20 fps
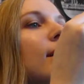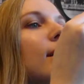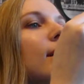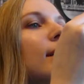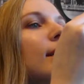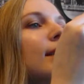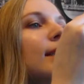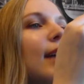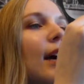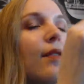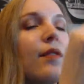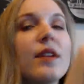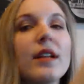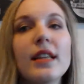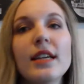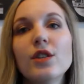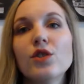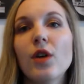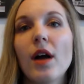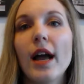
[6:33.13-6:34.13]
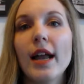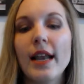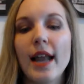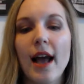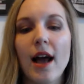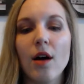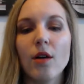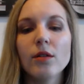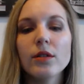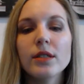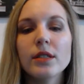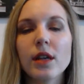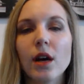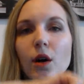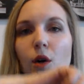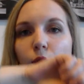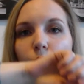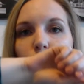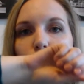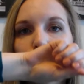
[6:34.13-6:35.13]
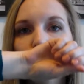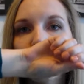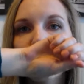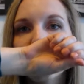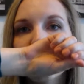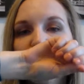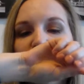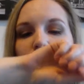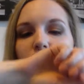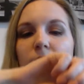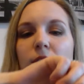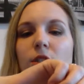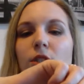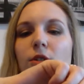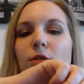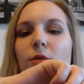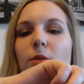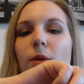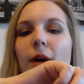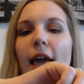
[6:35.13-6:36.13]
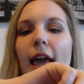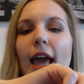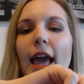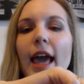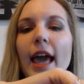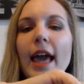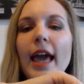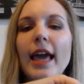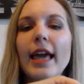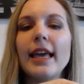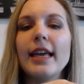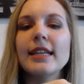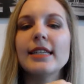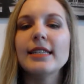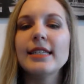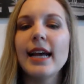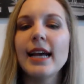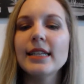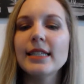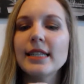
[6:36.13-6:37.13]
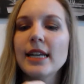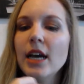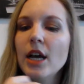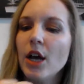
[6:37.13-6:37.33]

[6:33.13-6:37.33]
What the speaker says: It's definitely dry now, so let's do a kiss test.